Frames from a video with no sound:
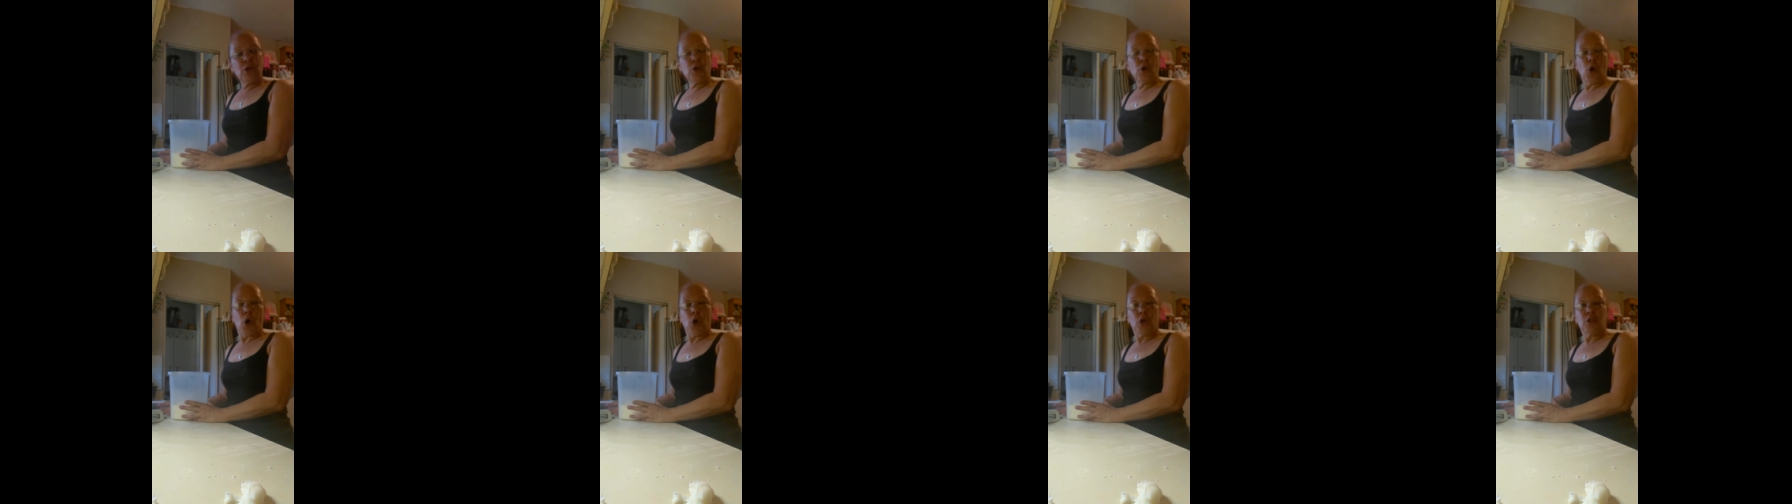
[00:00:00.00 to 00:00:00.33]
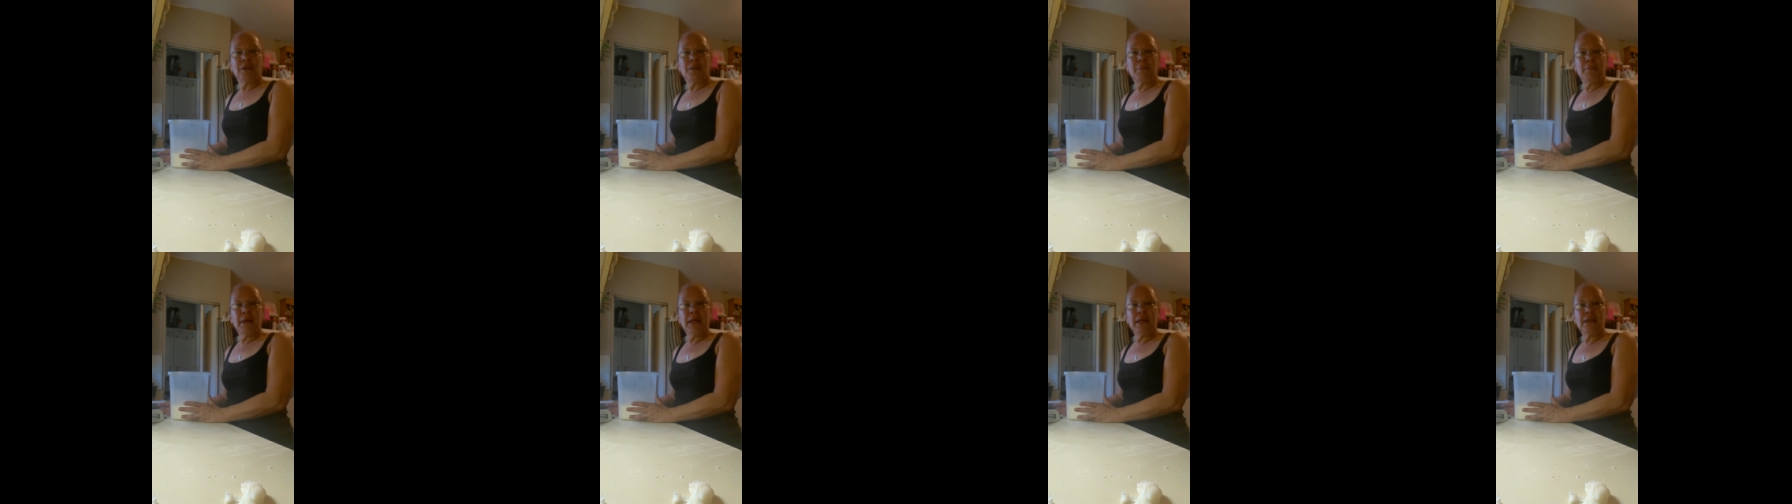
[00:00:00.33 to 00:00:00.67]
all
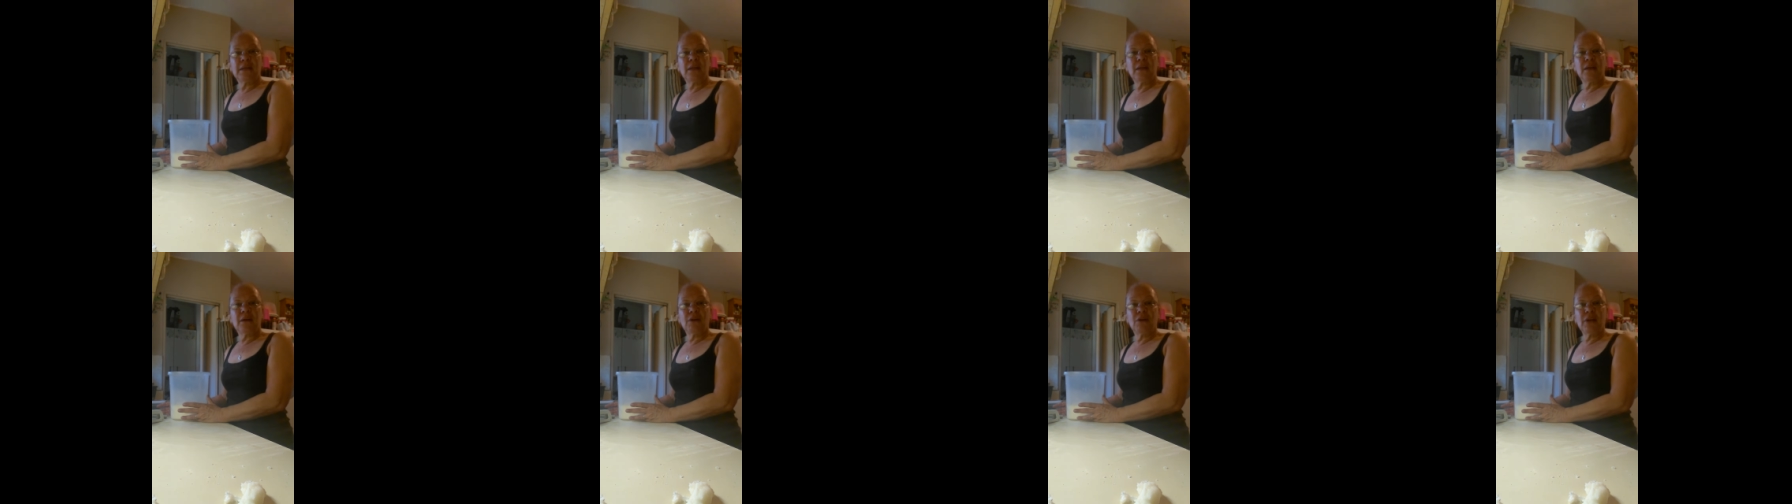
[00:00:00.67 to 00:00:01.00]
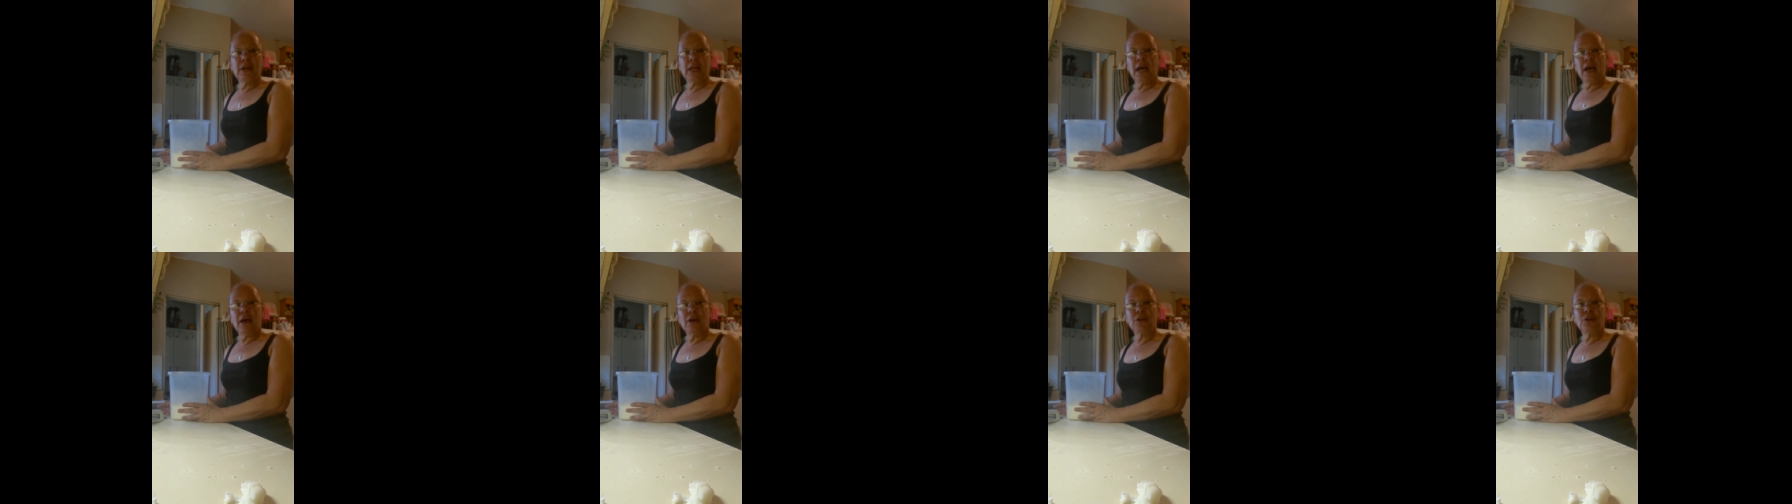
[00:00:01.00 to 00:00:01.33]
depending on
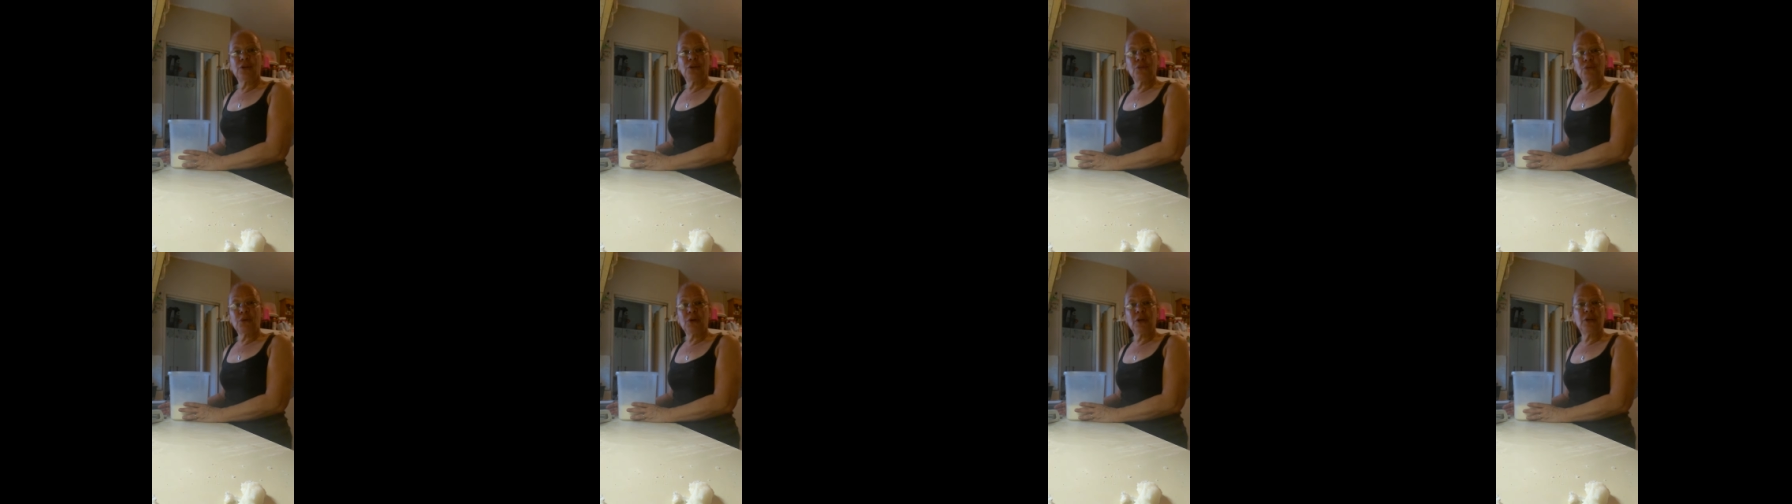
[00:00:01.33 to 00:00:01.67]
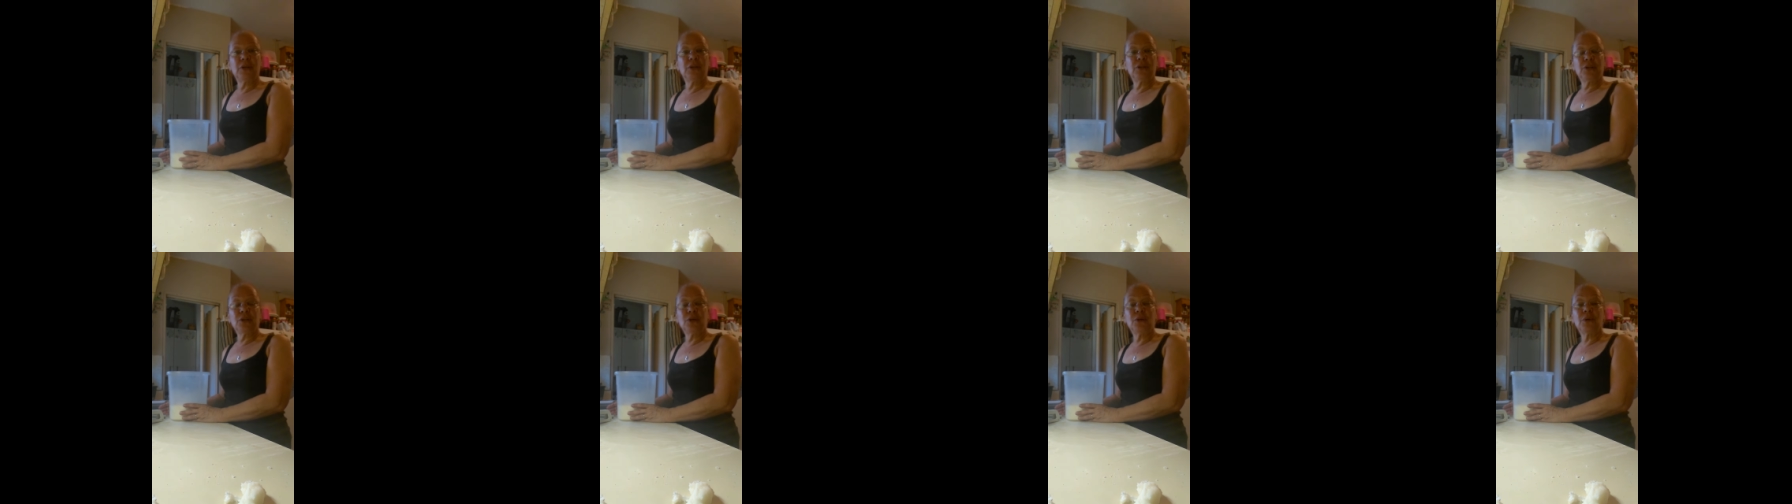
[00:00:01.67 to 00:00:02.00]
how you want to
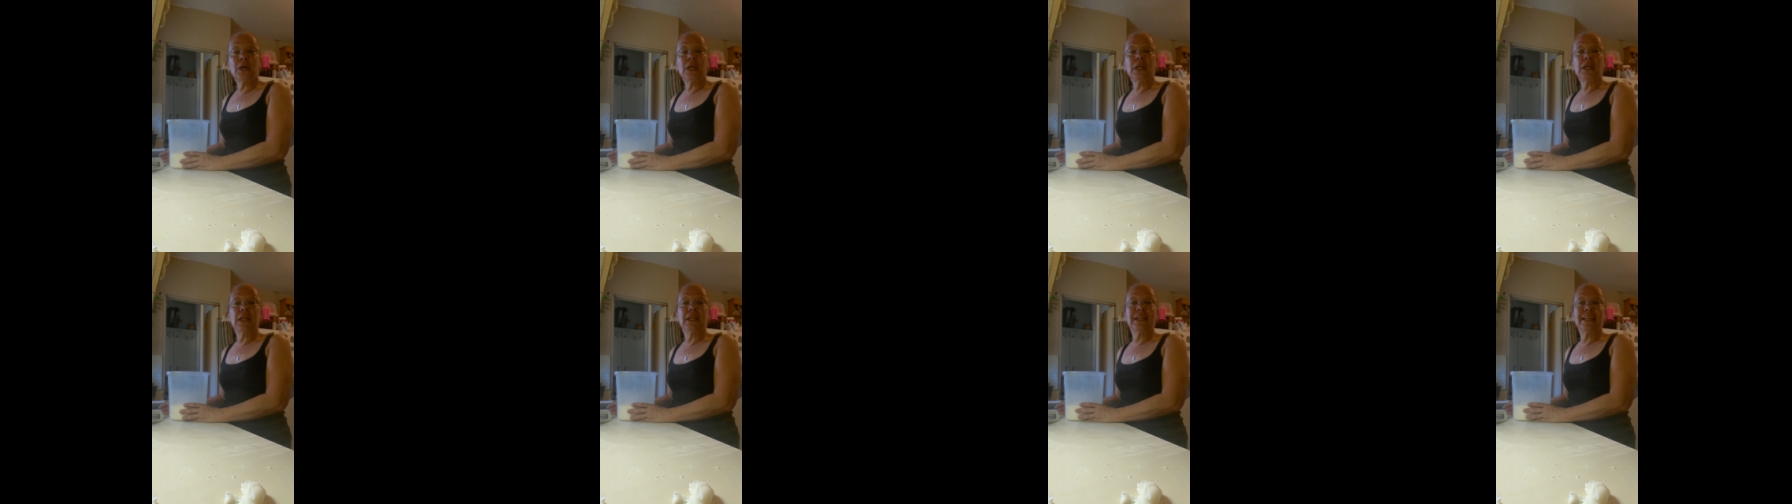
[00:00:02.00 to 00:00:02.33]
do it,